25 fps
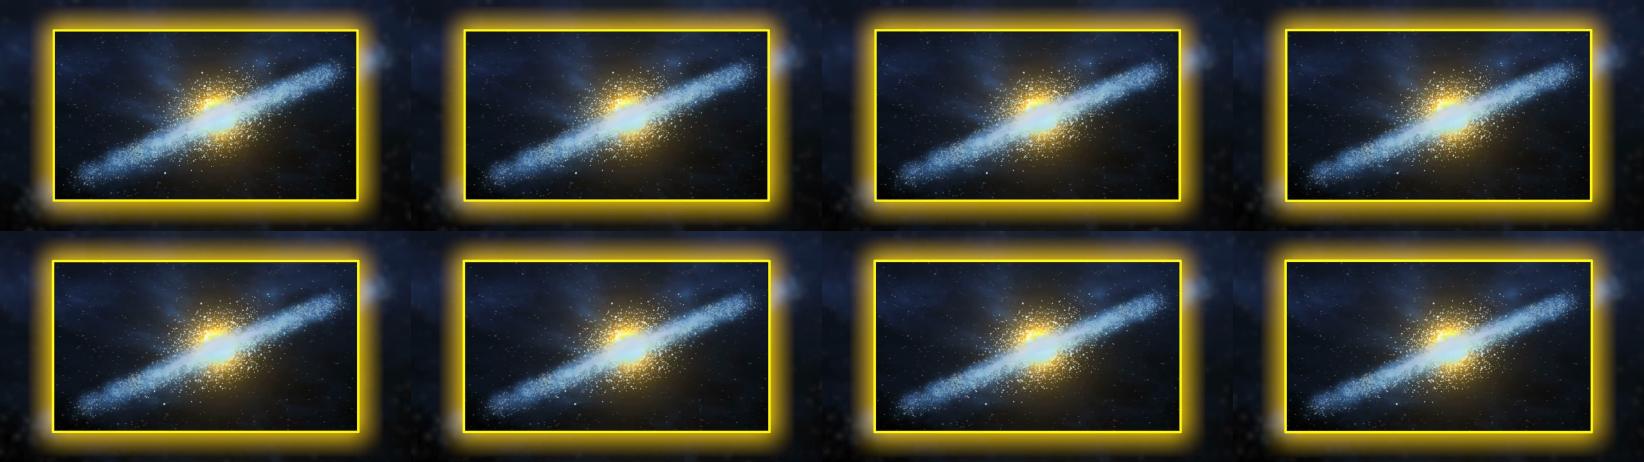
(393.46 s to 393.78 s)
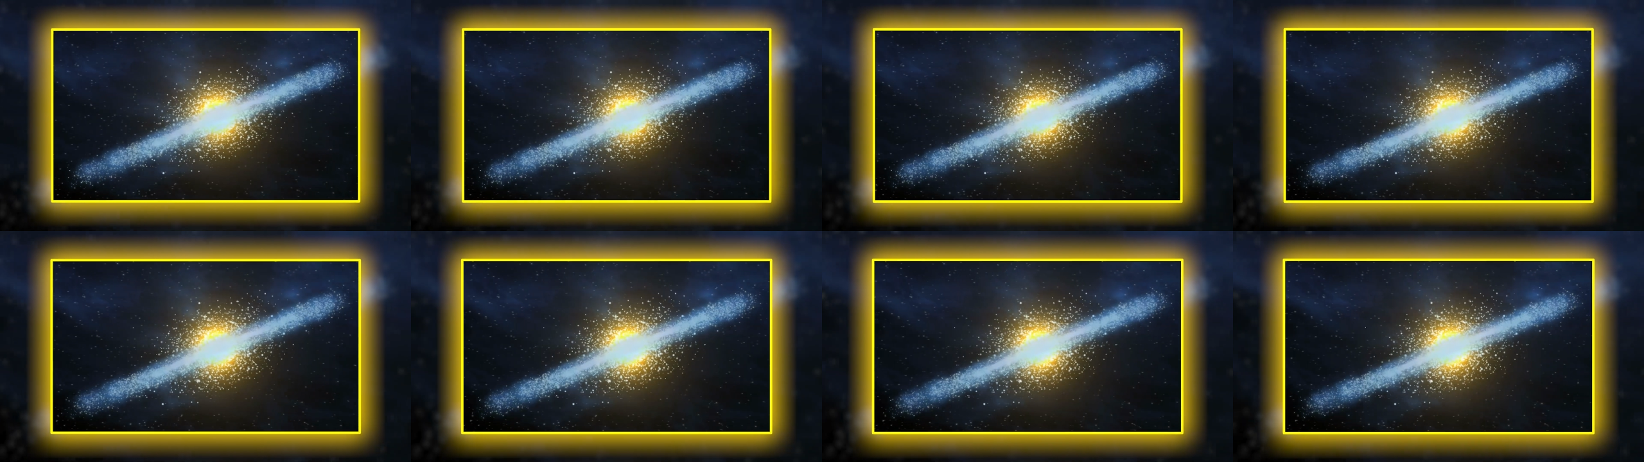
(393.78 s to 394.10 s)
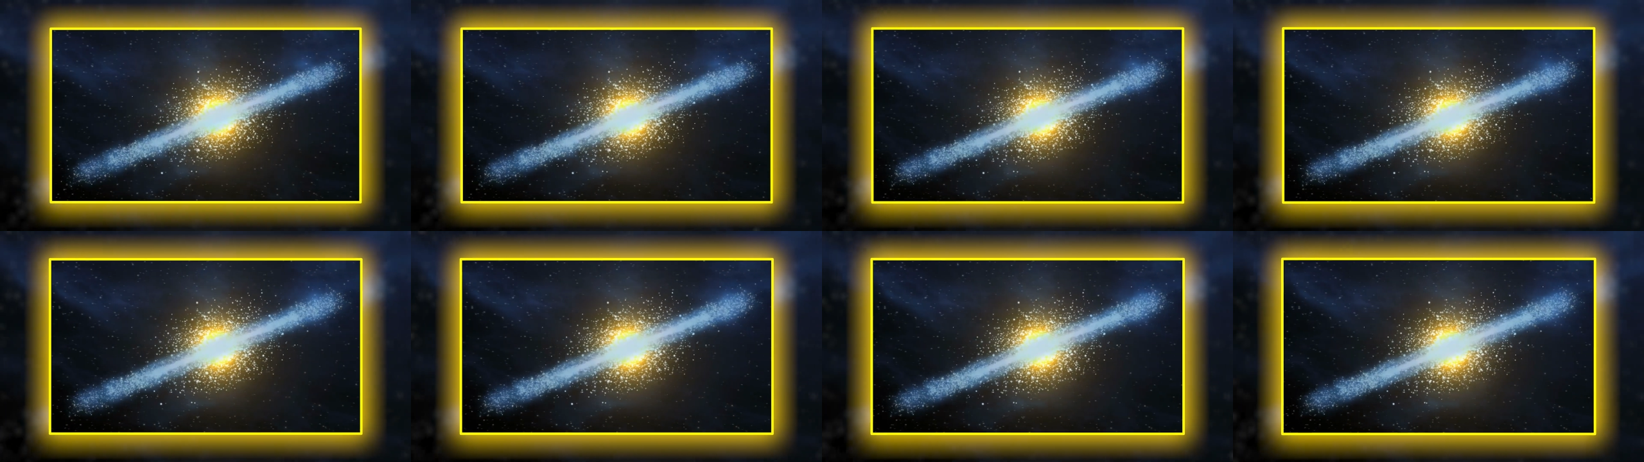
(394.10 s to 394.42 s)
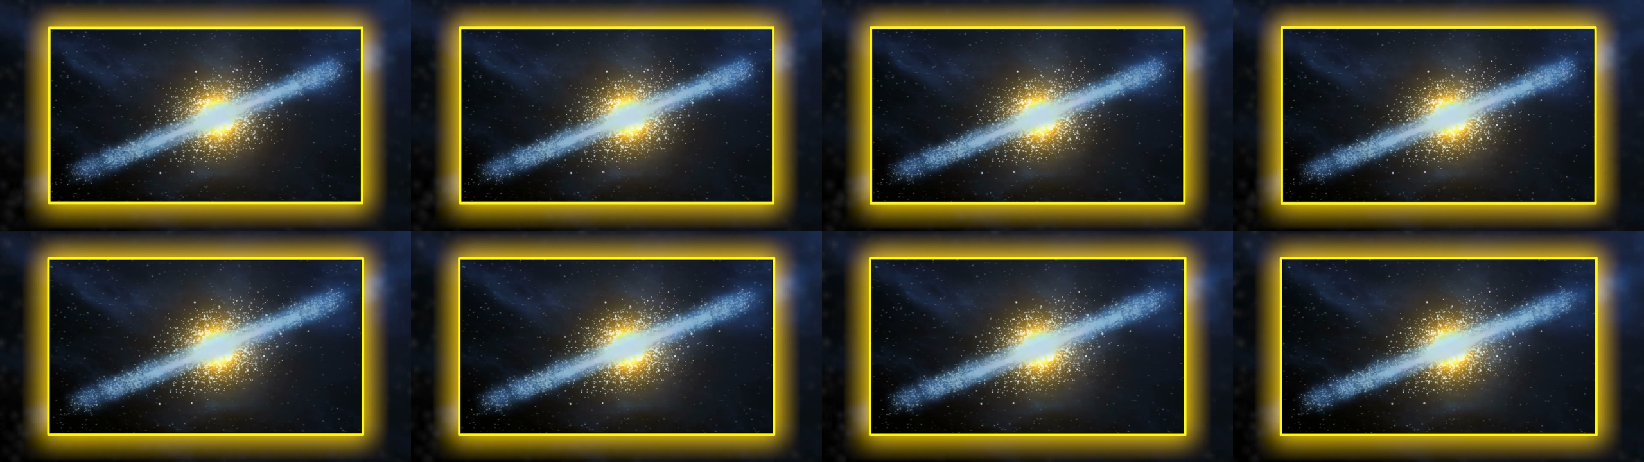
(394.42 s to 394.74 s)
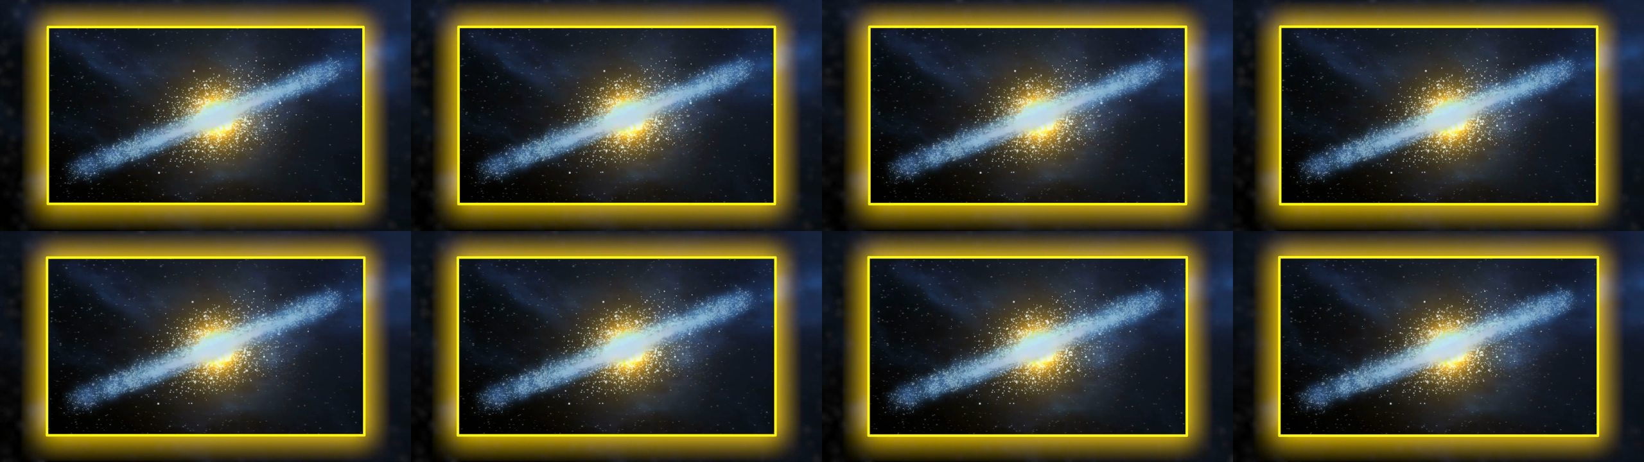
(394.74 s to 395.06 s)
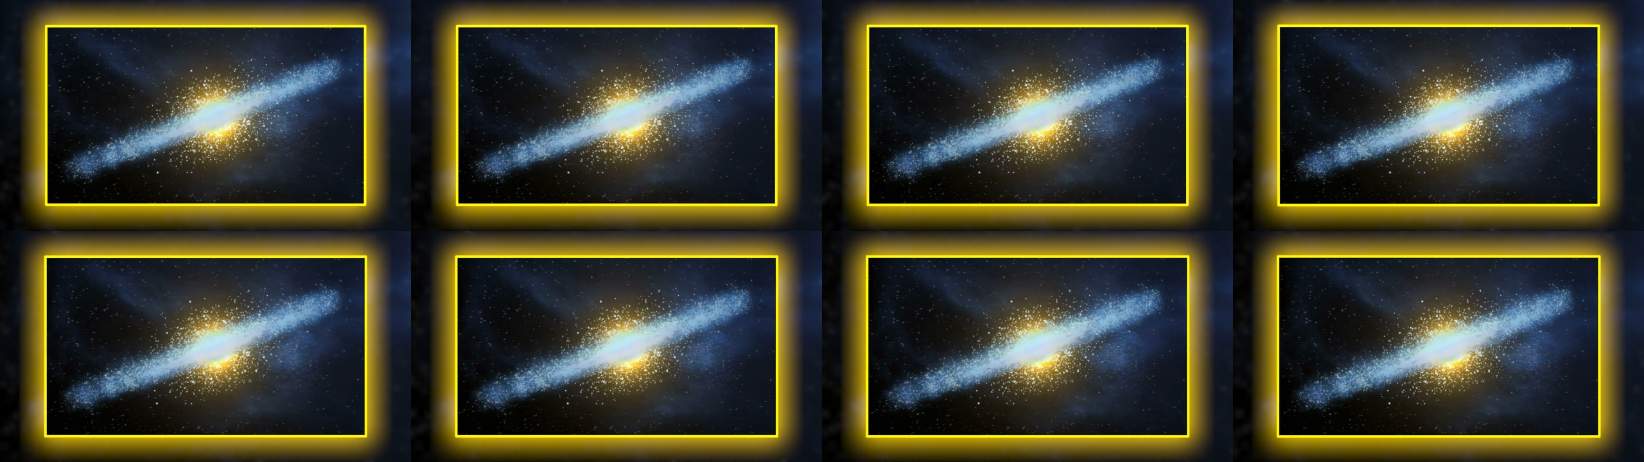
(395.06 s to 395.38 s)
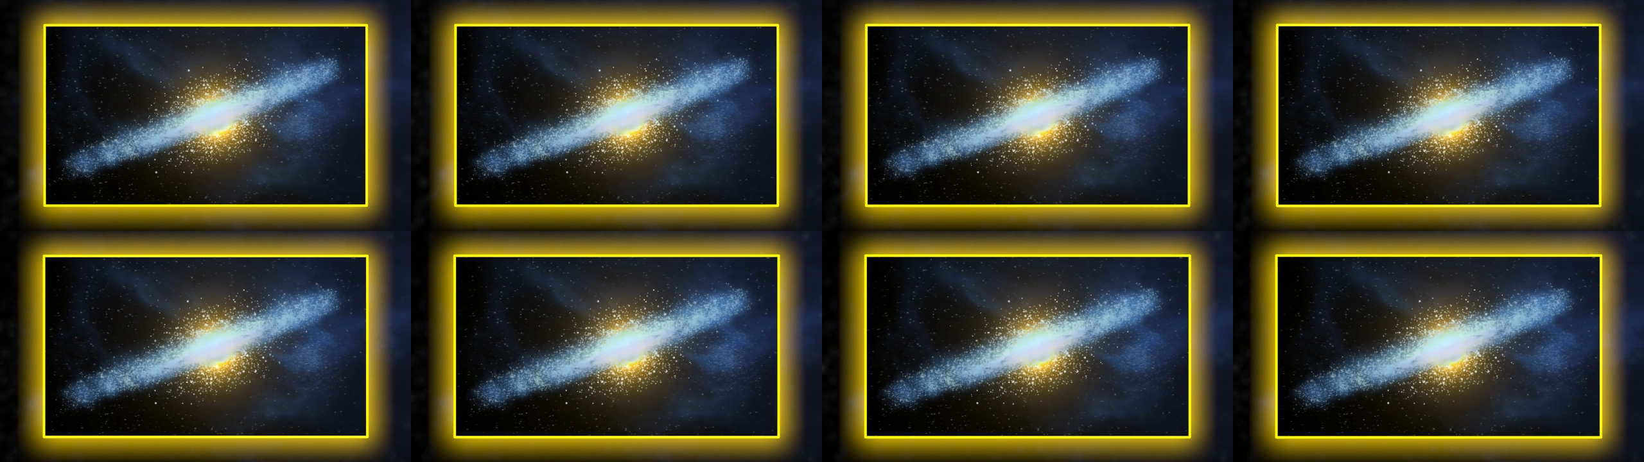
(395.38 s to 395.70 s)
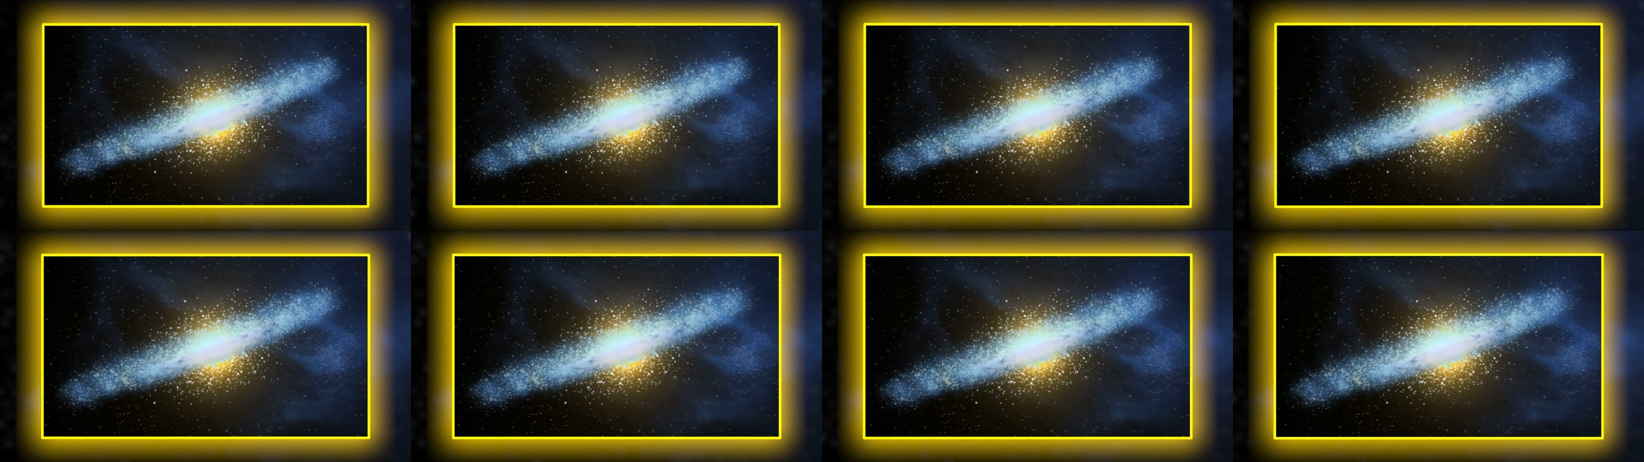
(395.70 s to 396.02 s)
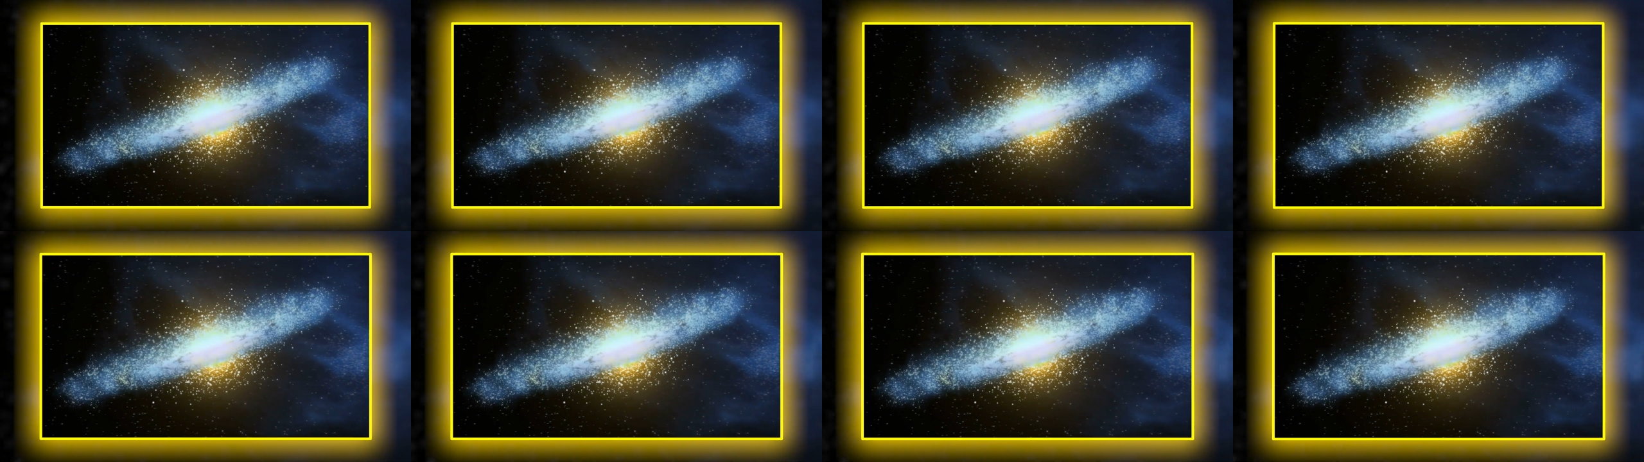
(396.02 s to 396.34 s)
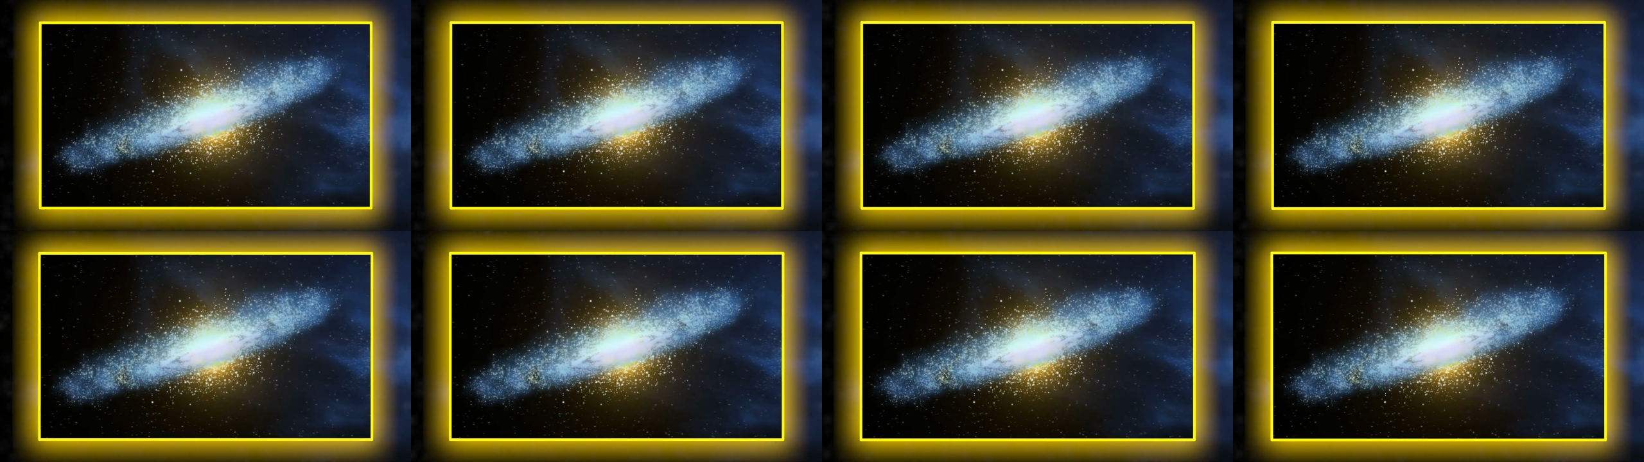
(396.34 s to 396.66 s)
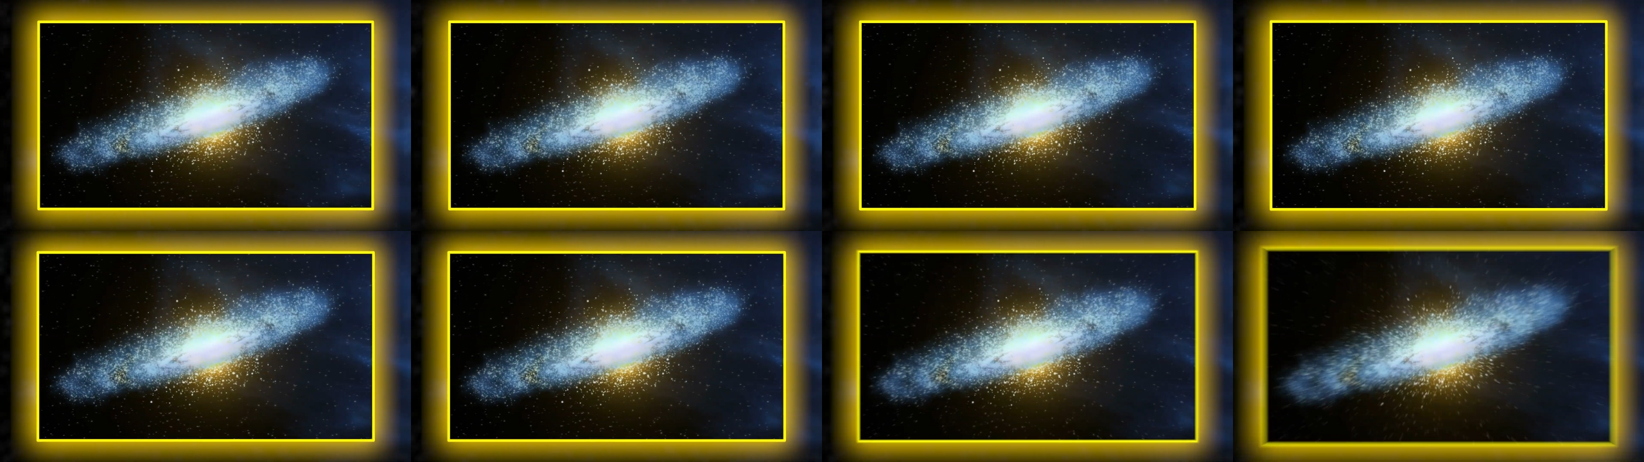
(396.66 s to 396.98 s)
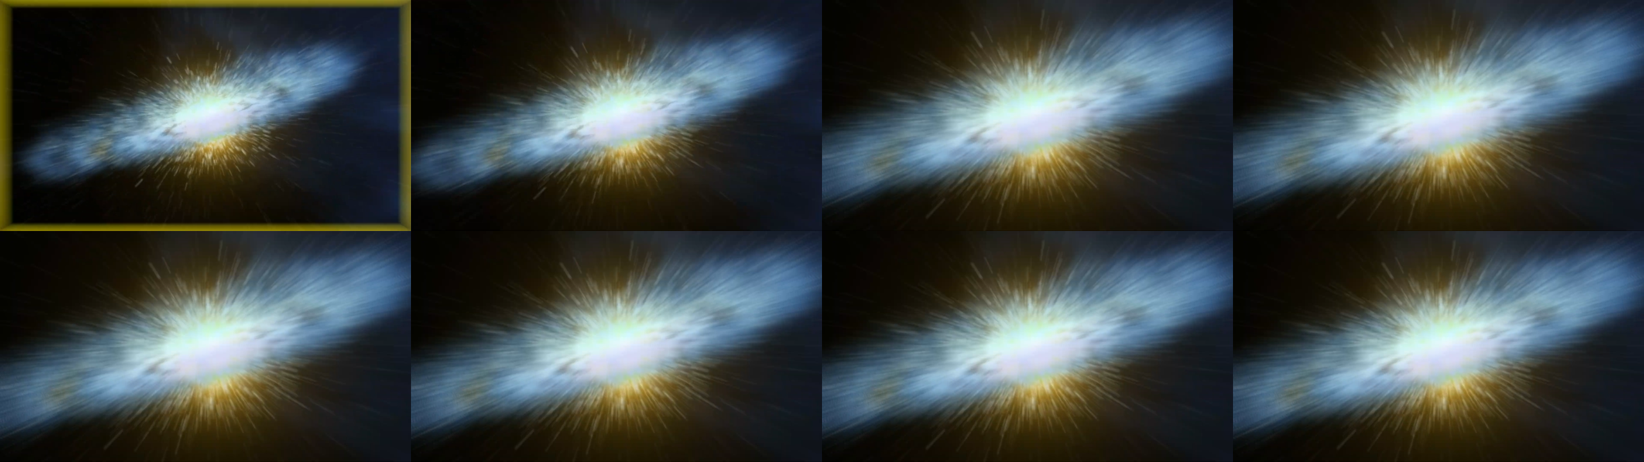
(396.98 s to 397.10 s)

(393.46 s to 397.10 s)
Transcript: Nobody's mouth can be seen.